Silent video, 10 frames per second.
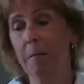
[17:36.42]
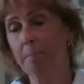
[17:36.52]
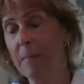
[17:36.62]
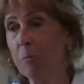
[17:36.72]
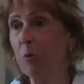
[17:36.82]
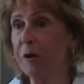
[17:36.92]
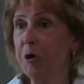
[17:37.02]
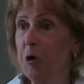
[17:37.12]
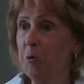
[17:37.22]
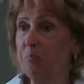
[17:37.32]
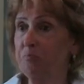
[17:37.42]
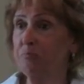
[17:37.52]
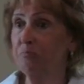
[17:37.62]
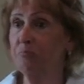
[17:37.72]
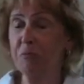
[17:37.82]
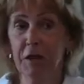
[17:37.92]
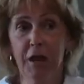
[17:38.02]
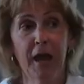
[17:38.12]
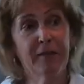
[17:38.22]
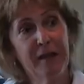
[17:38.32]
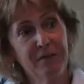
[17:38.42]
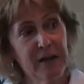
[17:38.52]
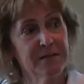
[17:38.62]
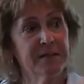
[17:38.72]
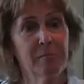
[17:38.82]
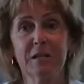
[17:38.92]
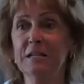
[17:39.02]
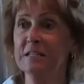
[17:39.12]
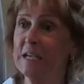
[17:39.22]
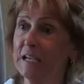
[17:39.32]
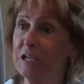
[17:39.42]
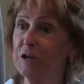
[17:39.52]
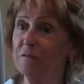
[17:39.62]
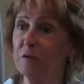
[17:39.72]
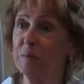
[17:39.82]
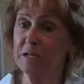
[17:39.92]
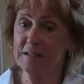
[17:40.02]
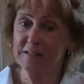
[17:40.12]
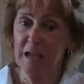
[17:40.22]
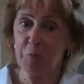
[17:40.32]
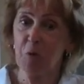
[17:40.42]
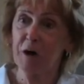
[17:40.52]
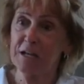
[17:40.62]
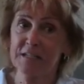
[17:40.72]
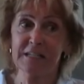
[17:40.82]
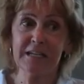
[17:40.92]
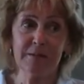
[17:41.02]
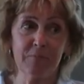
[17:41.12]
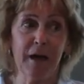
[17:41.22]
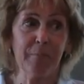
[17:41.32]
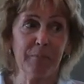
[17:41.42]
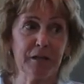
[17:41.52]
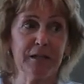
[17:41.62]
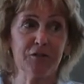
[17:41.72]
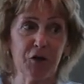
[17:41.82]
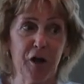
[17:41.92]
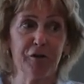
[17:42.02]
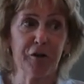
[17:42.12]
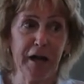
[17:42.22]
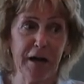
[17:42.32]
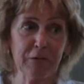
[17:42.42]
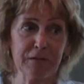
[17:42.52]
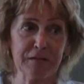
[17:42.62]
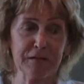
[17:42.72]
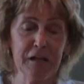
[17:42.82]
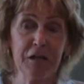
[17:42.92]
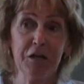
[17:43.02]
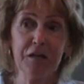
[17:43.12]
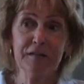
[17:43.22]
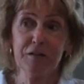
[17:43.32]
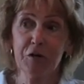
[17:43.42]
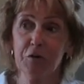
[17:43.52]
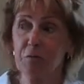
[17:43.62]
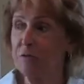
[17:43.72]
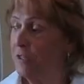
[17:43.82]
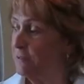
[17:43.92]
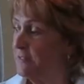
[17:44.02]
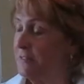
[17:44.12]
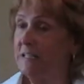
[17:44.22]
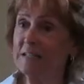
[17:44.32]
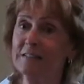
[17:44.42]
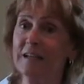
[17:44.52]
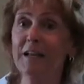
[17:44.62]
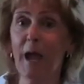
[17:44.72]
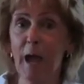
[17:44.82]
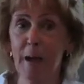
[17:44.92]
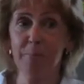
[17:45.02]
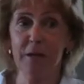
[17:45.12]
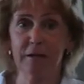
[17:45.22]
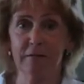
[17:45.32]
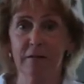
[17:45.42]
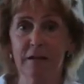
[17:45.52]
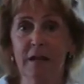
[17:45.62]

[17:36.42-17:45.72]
mom went home. And they found somebody to take care of her because they wanted to keep that $1 million house. Mm-hmm. So there's things that happen.